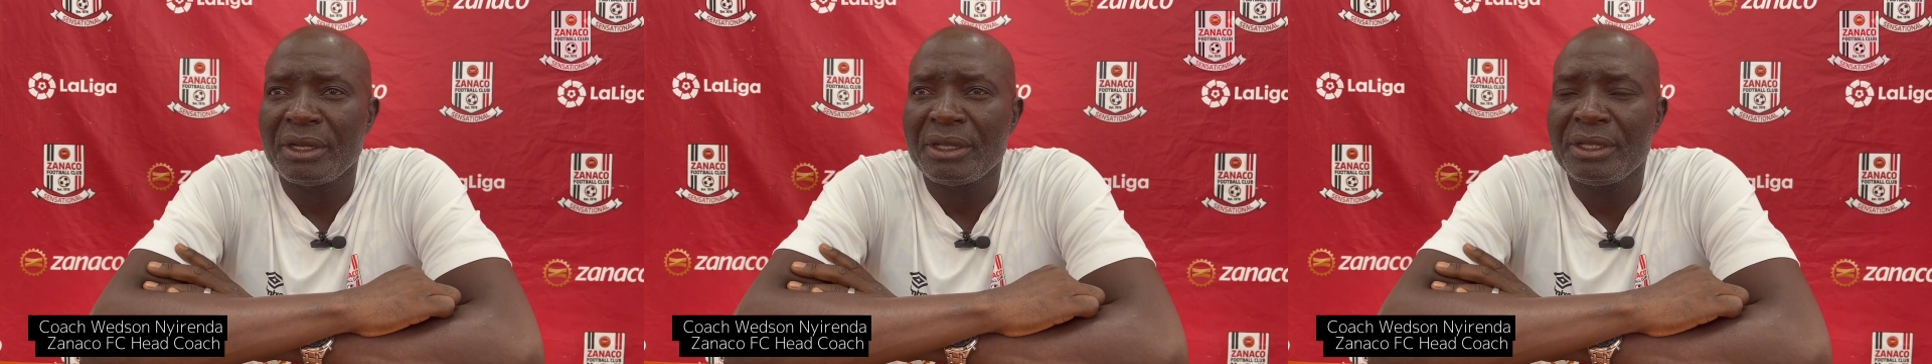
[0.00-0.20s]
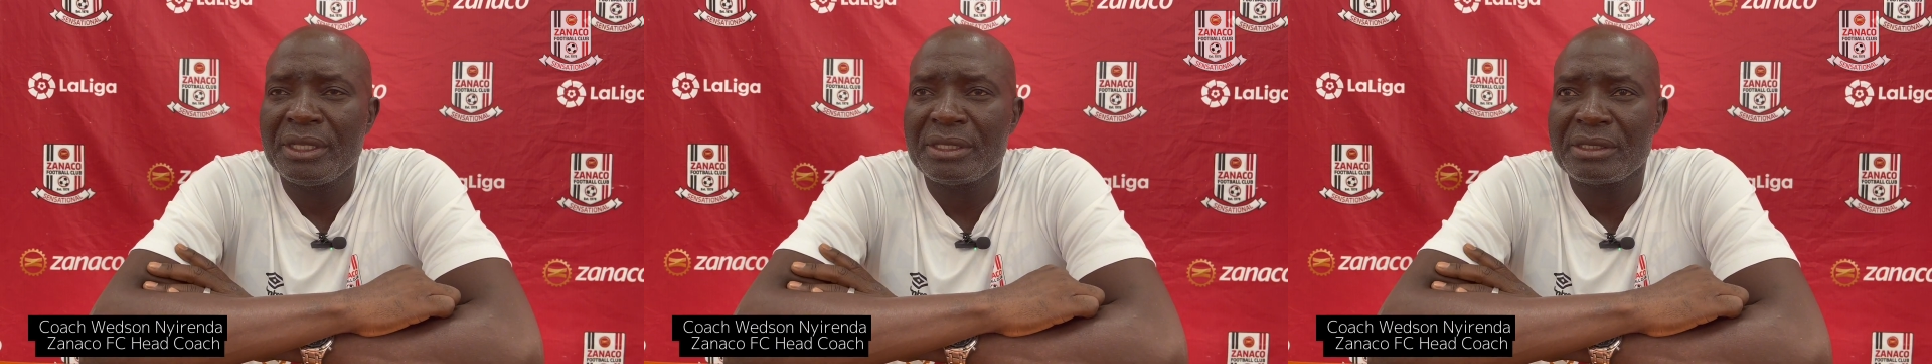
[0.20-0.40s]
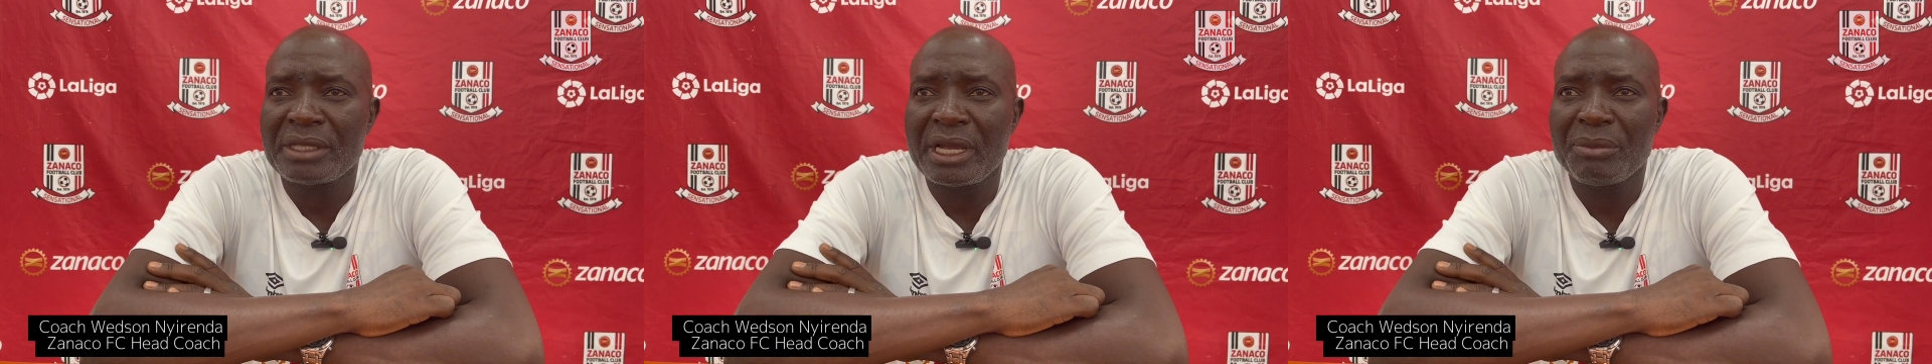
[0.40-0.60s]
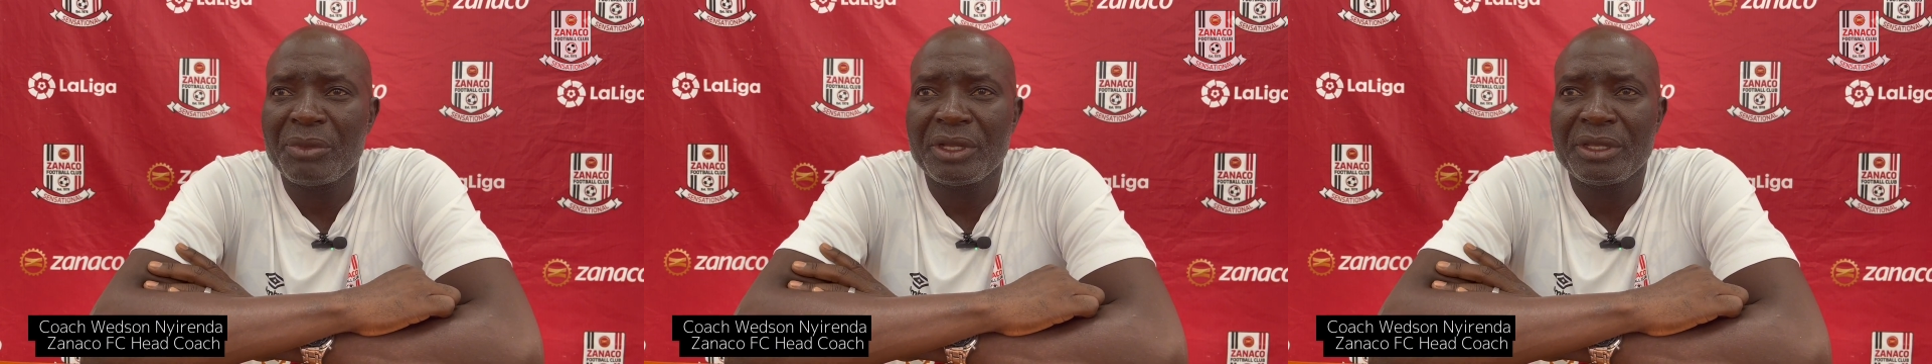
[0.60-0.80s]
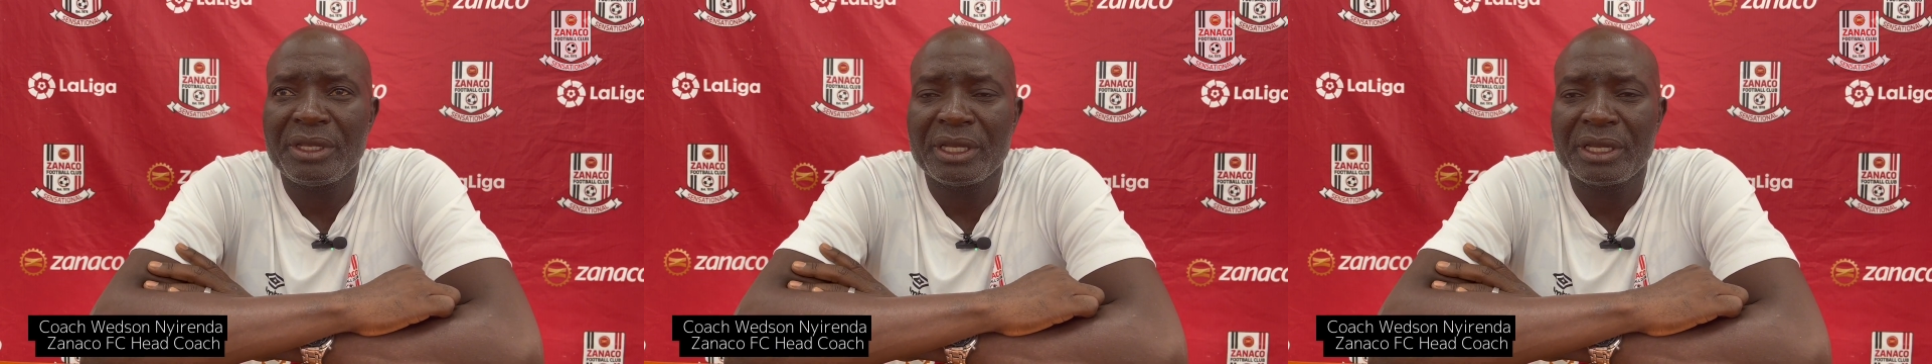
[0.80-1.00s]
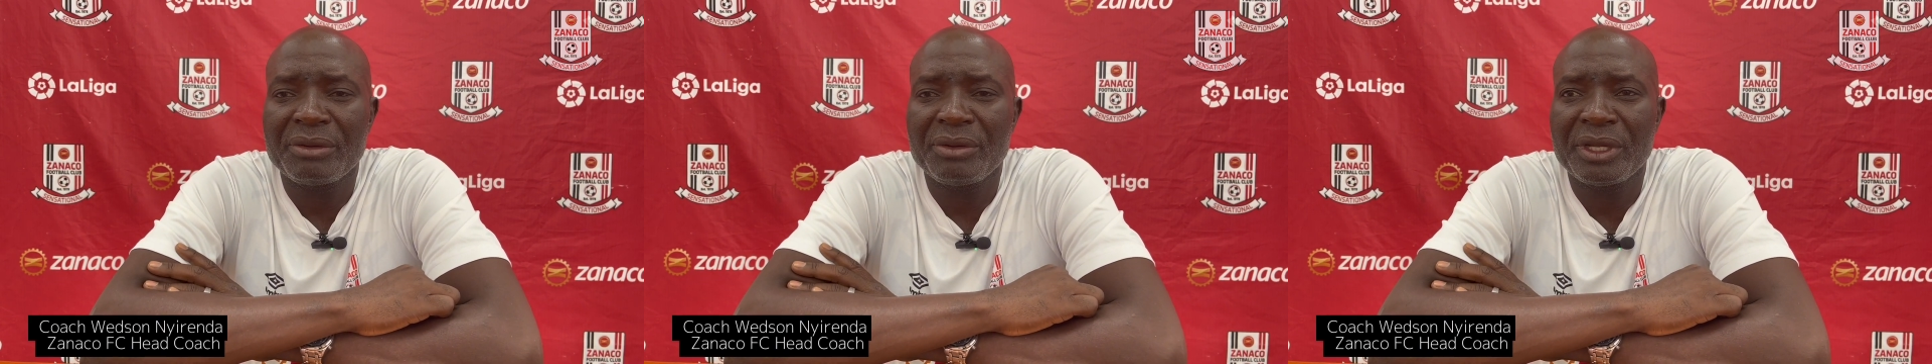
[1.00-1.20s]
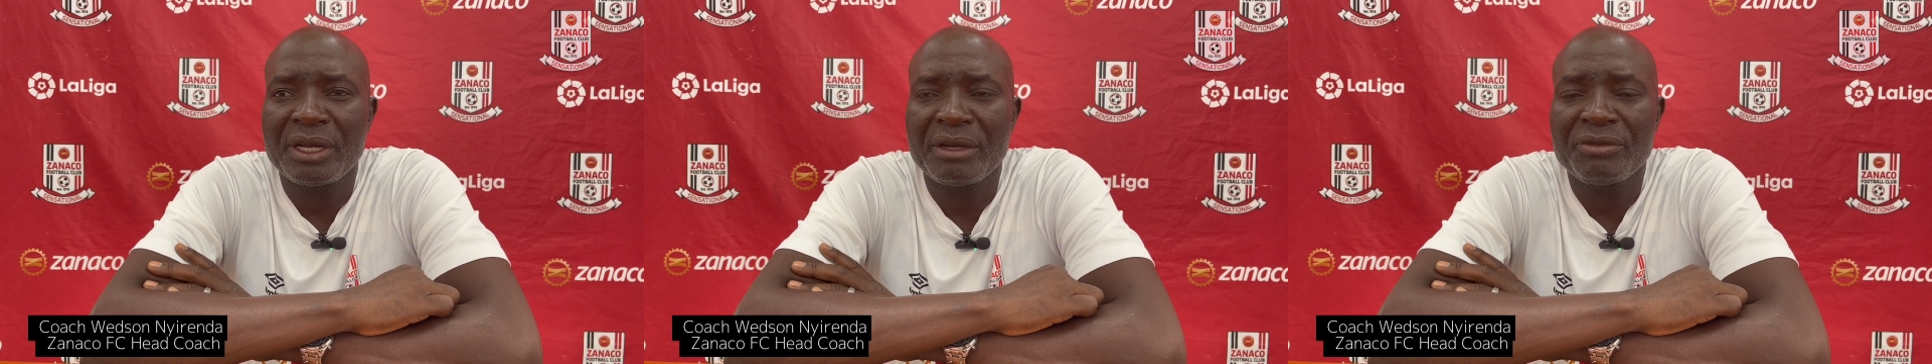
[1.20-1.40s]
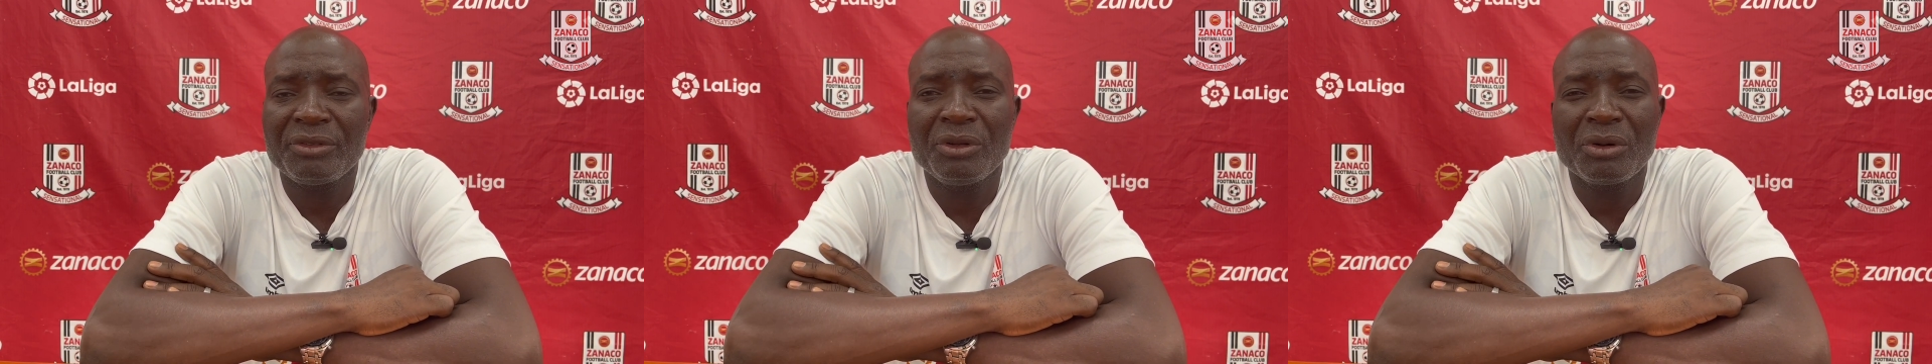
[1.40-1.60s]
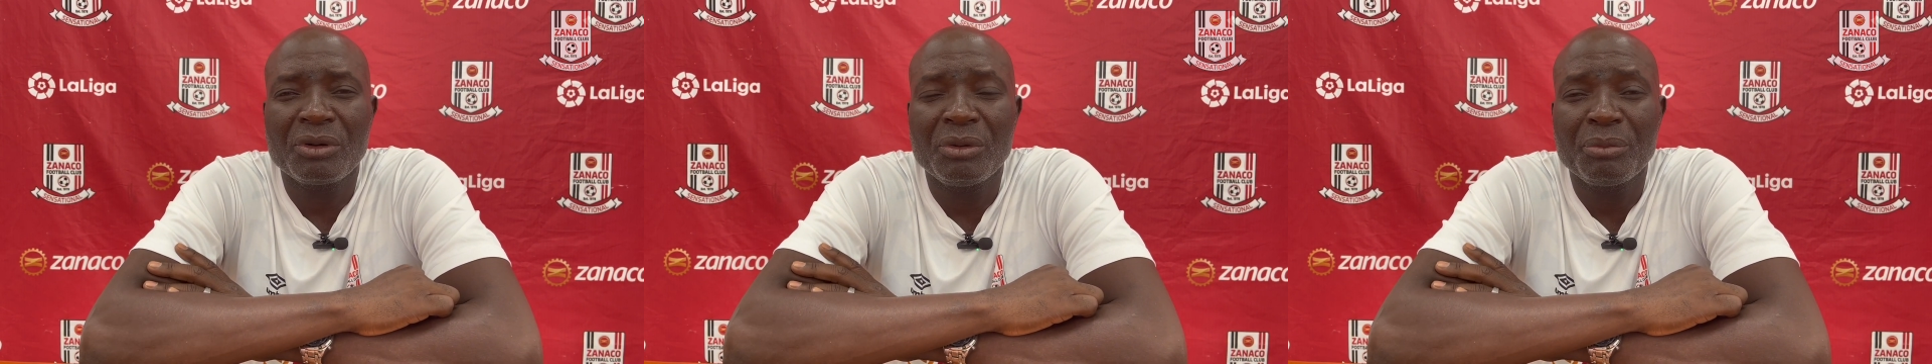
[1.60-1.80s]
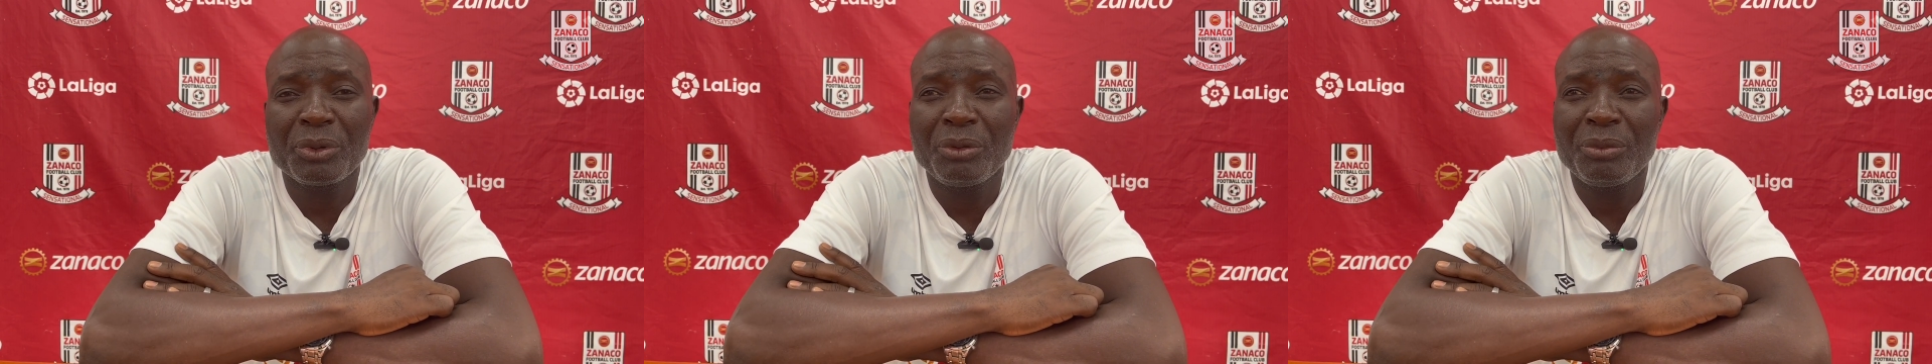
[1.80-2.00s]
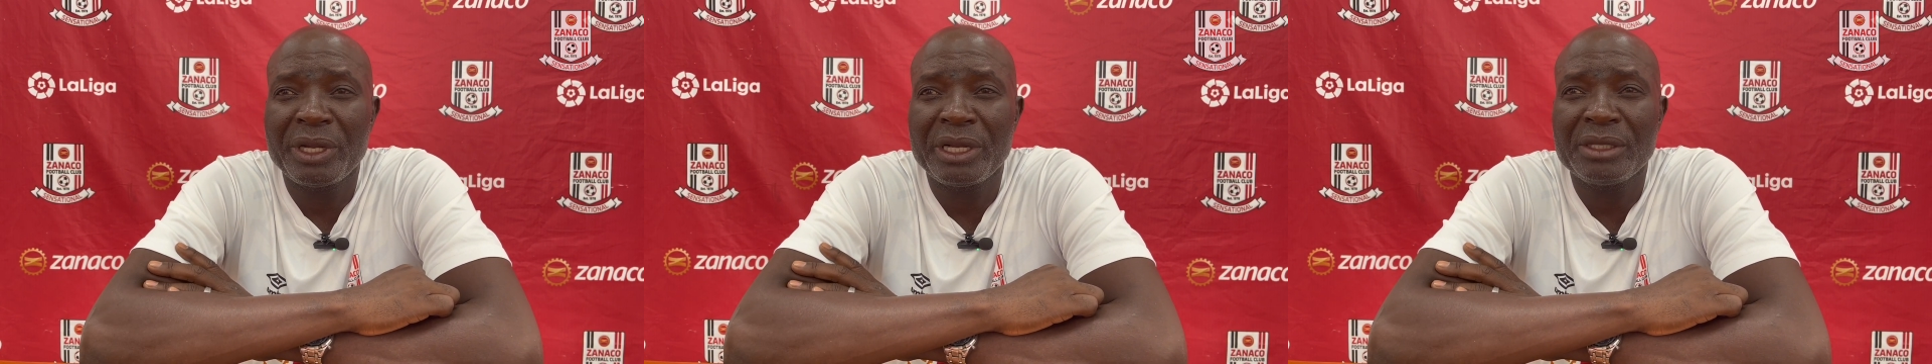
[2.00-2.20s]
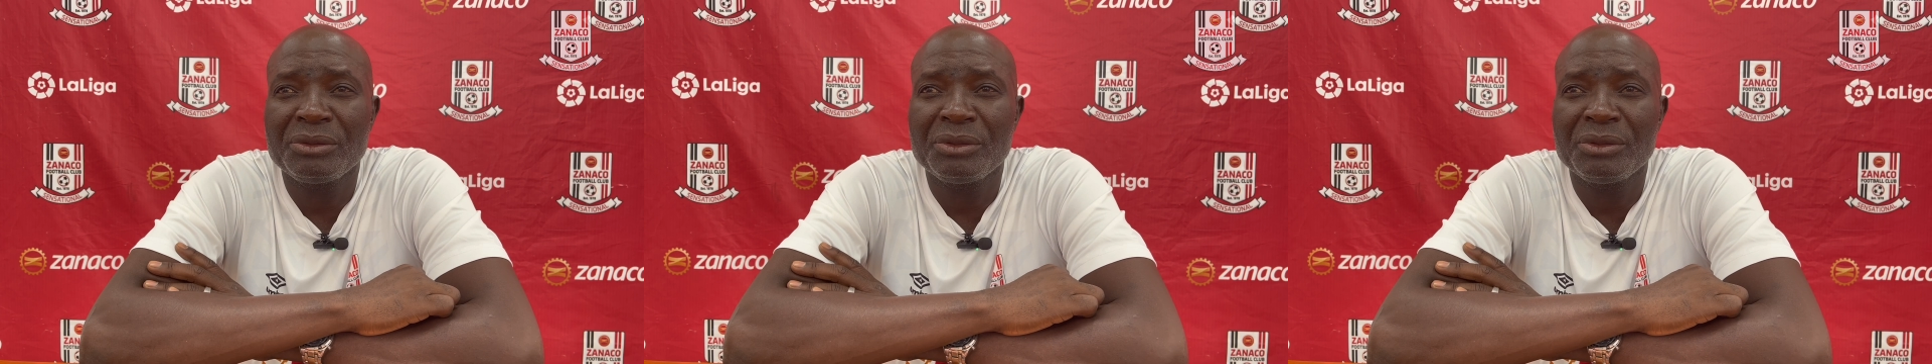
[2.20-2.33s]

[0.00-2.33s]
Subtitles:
This time, I think we have no compromise.